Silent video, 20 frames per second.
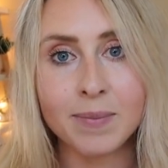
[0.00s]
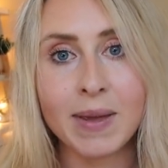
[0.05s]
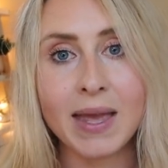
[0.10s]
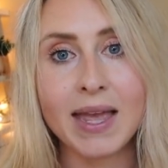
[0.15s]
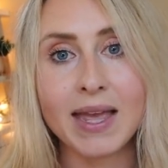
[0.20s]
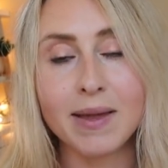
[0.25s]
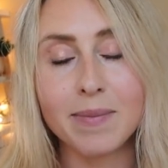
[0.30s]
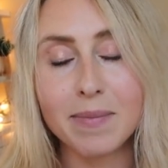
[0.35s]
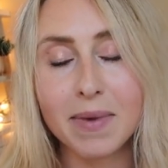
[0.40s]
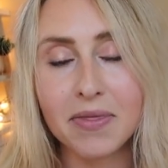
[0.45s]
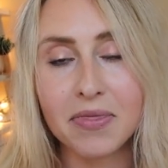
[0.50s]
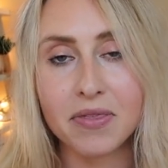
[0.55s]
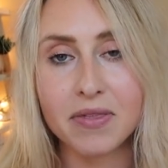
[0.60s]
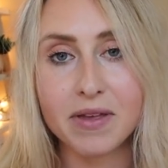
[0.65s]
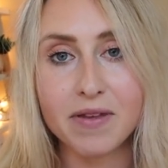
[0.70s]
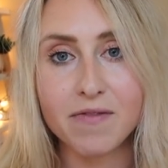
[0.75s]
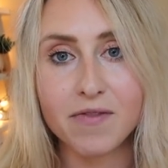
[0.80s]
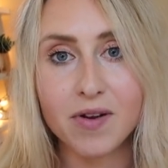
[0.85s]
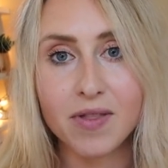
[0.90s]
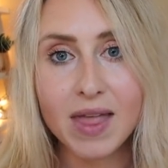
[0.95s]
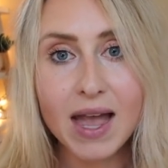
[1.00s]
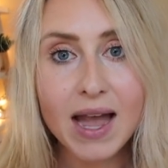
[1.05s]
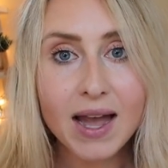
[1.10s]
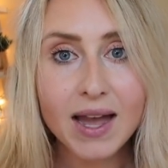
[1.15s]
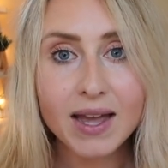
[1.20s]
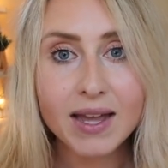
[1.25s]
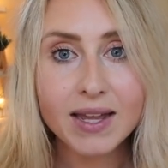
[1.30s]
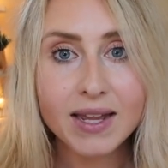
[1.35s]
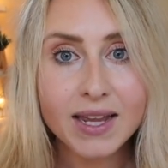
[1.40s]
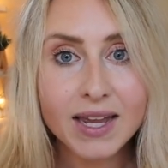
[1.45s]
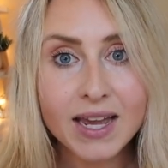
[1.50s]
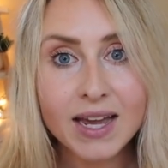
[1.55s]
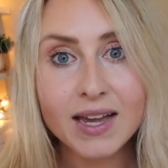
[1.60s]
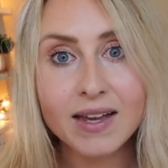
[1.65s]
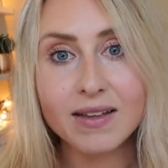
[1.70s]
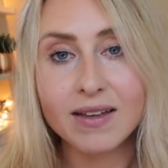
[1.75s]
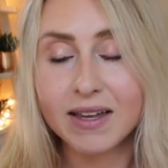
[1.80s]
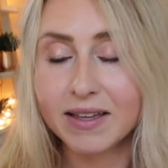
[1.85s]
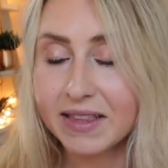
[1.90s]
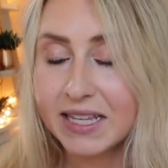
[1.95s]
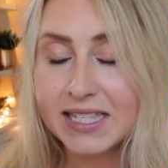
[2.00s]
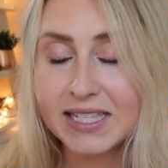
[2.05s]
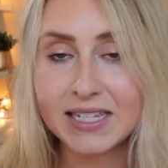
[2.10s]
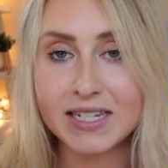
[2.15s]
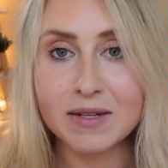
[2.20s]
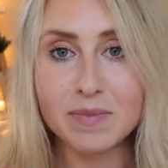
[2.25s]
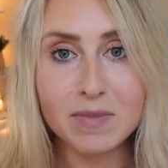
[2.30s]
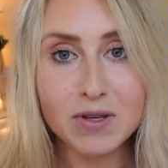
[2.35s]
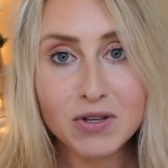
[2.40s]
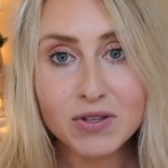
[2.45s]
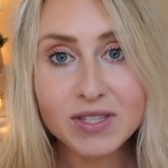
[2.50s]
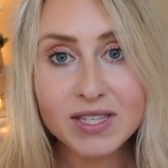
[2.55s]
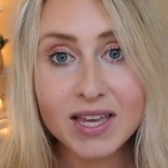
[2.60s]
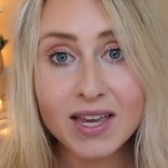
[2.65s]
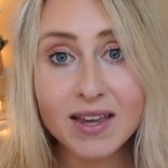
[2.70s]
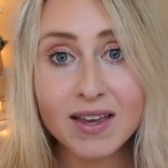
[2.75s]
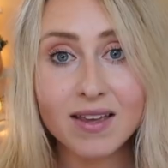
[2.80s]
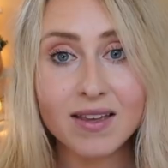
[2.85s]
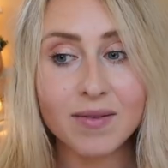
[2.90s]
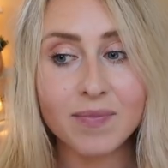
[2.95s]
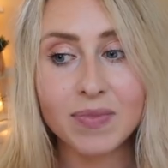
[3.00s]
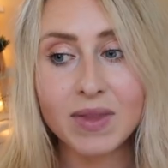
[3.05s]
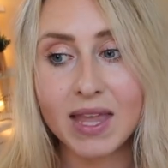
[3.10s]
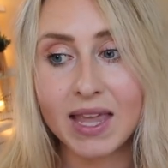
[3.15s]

paid monthly for that. I listened to music,